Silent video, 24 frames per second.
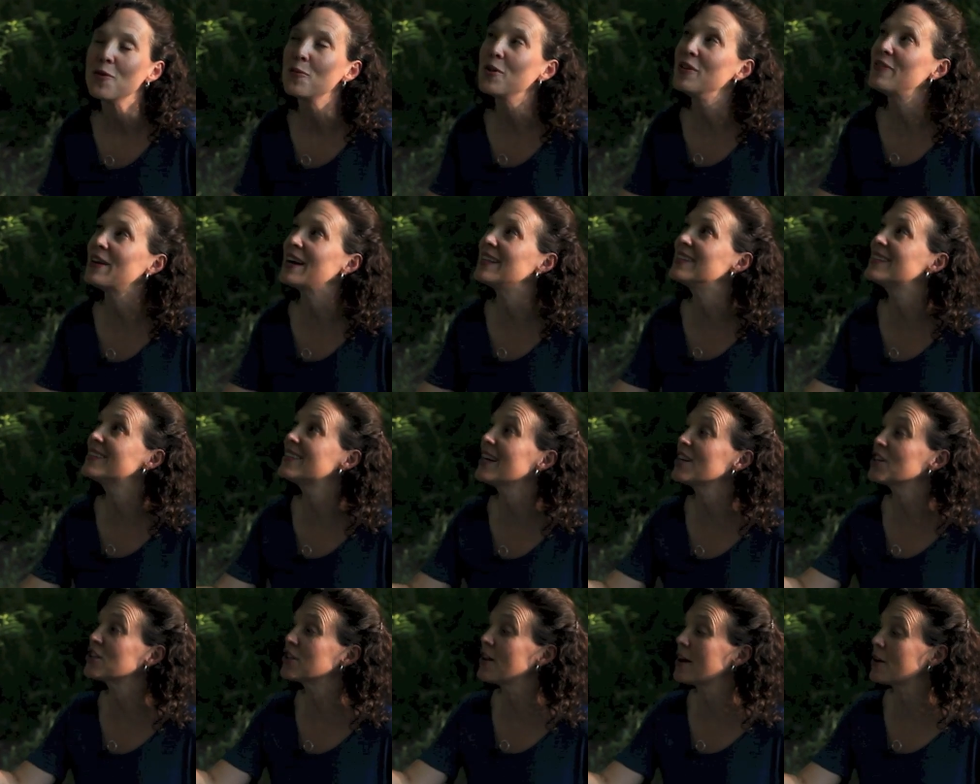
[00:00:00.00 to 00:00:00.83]
We've had
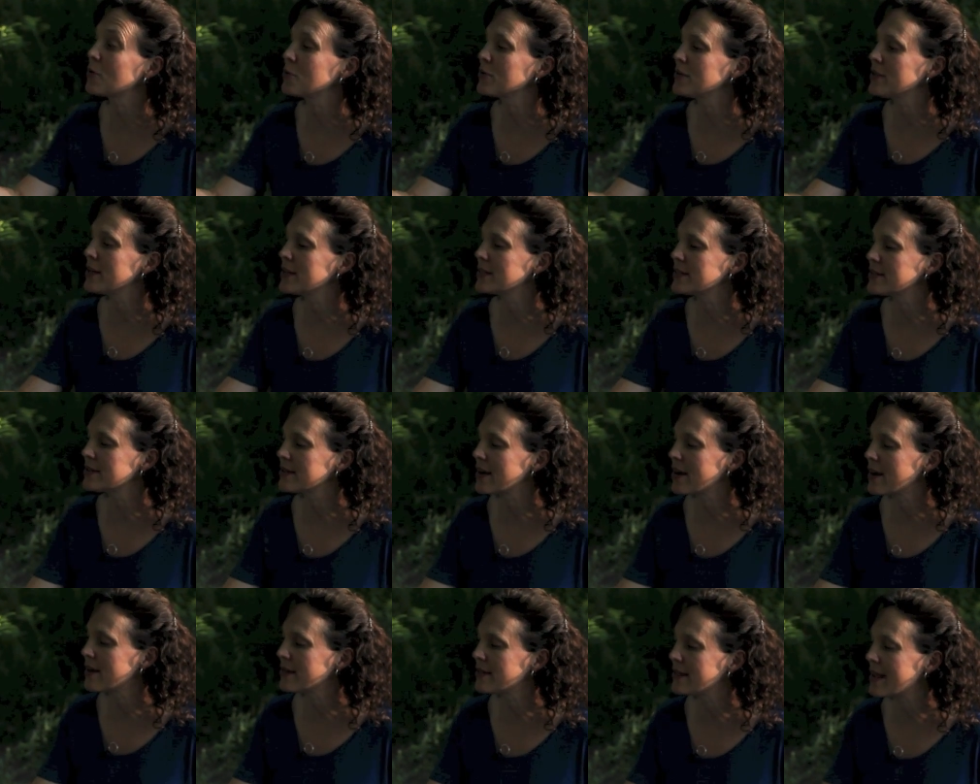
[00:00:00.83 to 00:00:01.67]
such luck with this,
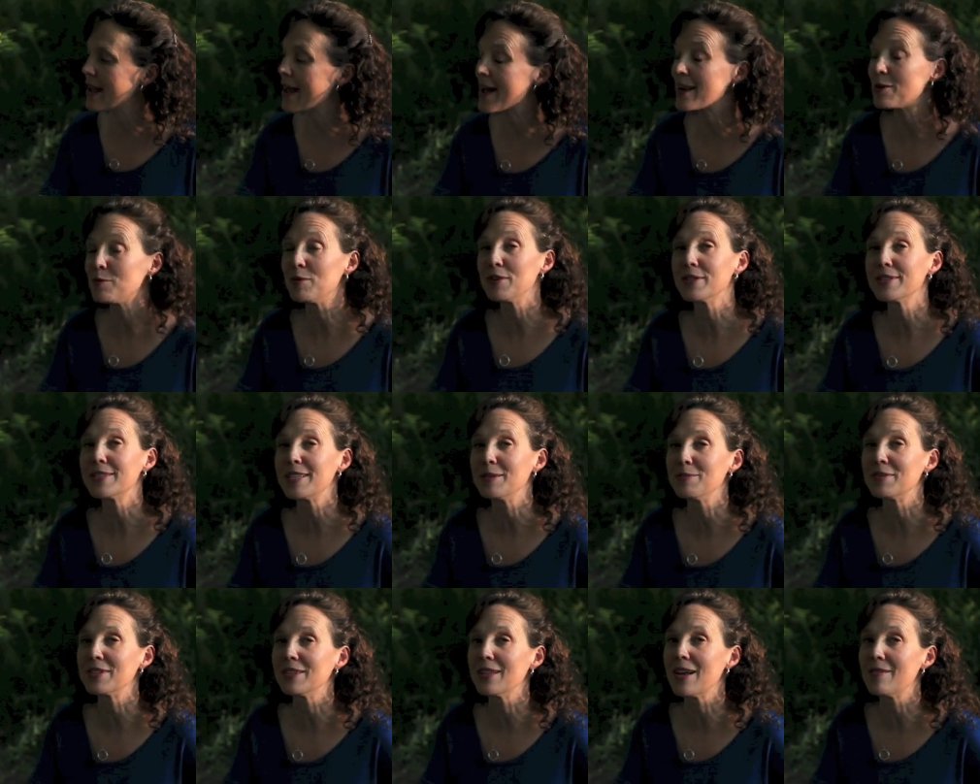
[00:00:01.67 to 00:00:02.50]
uh, the animals
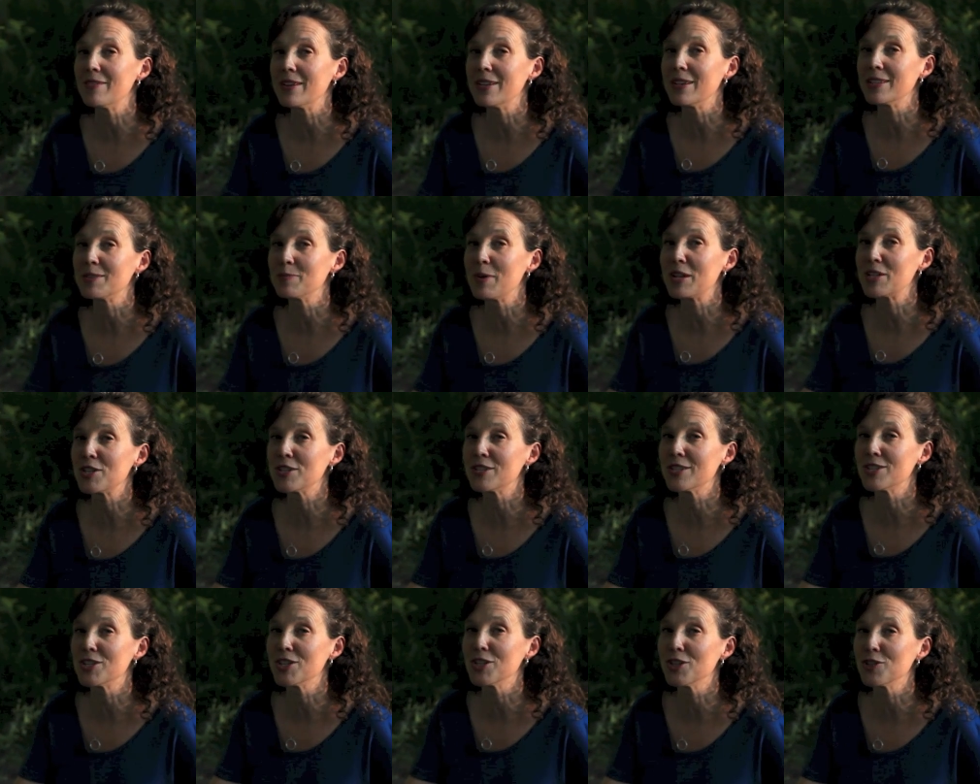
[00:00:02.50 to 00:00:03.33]
seem to love it as much
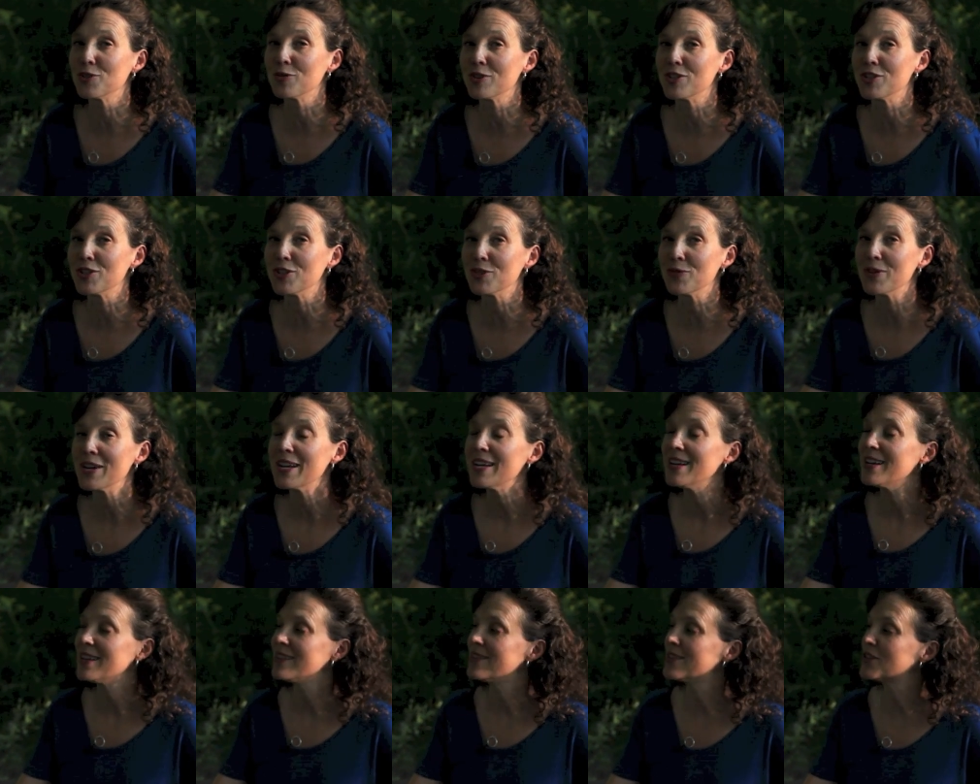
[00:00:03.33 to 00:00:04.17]
as the children do.
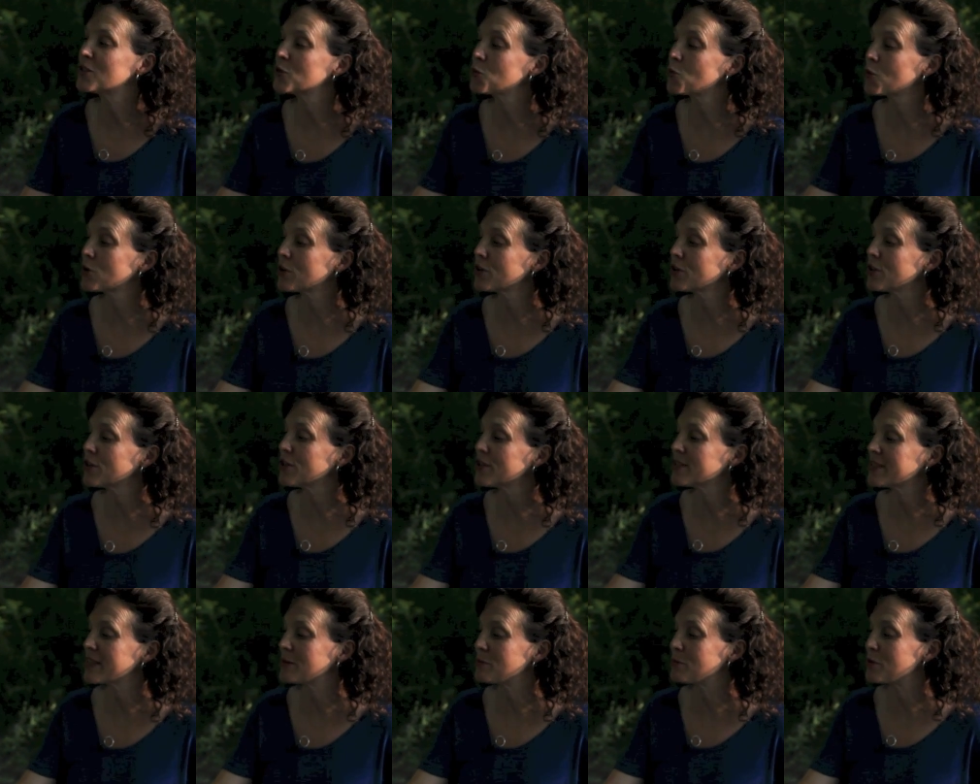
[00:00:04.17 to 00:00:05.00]

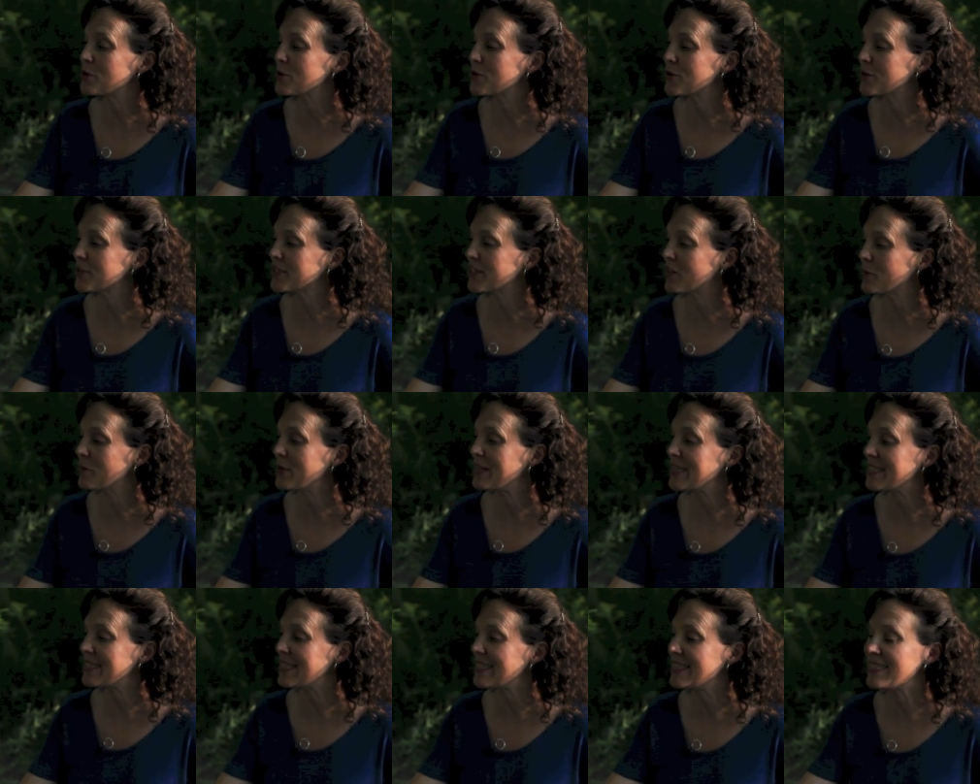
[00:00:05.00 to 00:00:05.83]
Squirrels and birds have
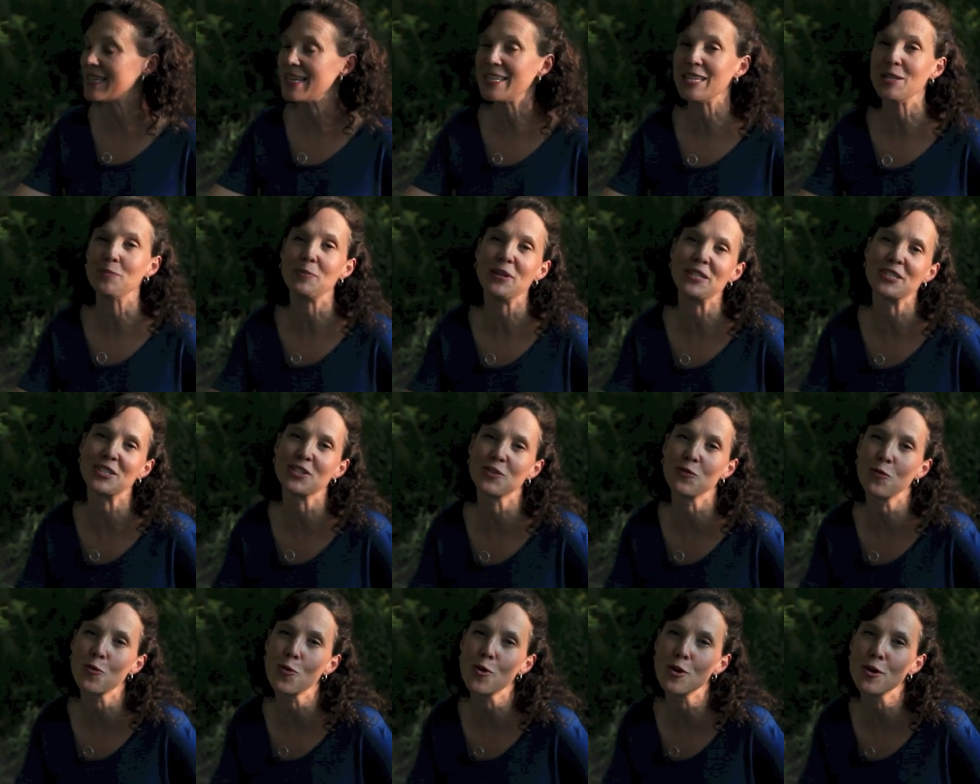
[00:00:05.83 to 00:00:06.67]
been seen taking pieces
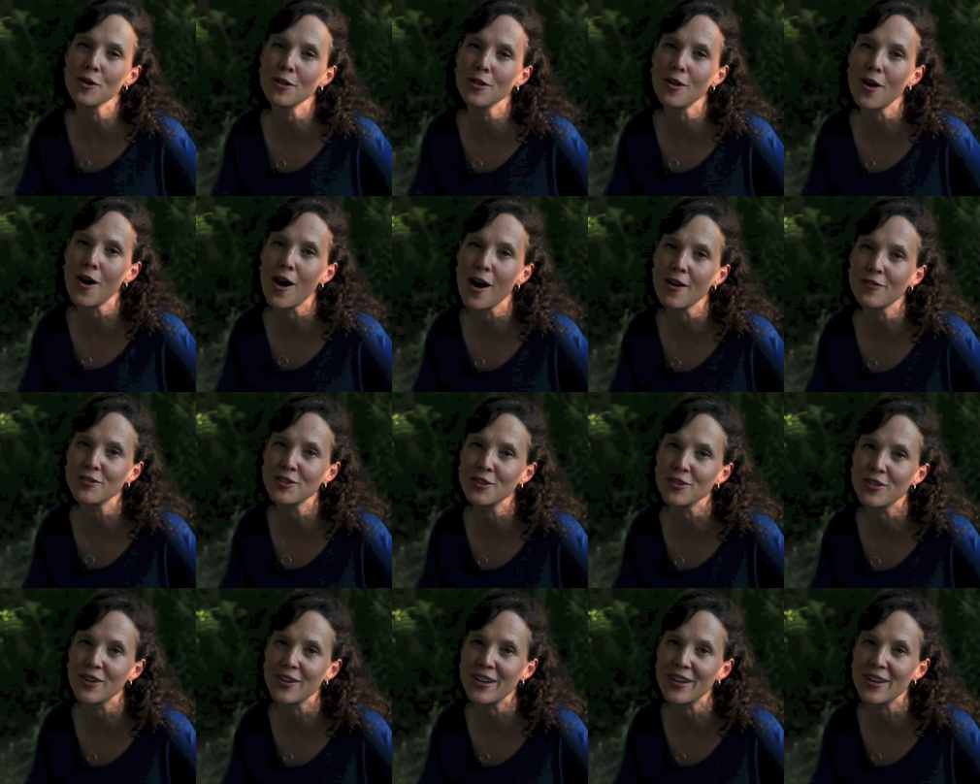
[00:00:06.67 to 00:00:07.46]
of wool off to their